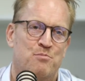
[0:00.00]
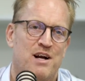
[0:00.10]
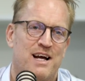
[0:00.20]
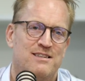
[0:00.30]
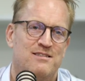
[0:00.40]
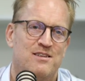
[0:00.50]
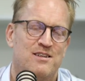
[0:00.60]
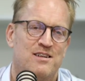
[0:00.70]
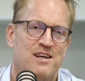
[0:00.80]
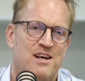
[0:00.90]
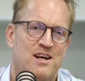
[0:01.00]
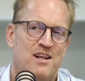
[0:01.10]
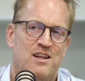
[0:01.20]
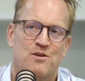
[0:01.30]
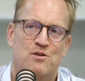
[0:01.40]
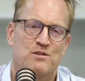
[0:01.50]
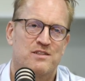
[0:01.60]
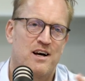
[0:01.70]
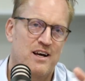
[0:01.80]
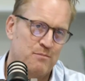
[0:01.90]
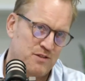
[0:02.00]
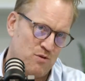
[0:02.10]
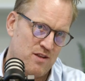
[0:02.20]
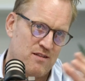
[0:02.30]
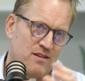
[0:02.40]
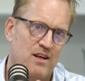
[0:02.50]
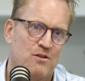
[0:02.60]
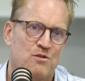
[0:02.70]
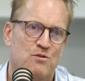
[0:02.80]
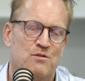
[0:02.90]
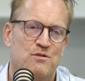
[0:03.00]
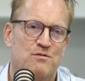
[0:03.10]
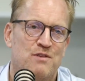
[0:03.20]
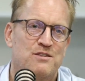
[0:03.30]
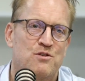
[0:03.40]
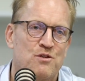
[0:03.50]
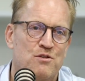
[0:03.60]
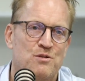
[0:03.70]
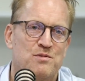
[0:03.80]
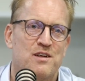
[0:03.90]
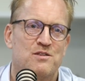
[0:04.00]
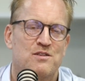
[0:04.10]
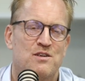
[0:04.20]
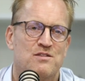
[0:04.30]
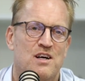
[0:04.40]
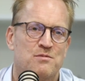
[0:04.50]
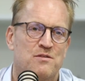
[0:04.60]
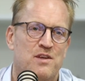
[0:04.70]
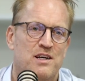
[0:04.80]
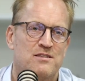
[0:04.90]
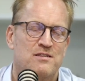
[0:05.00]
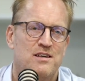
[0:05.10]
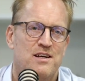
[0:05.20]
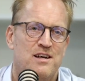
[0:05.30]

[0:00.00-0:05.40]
brands and local tie-ups with local restaurant groups, those types of things?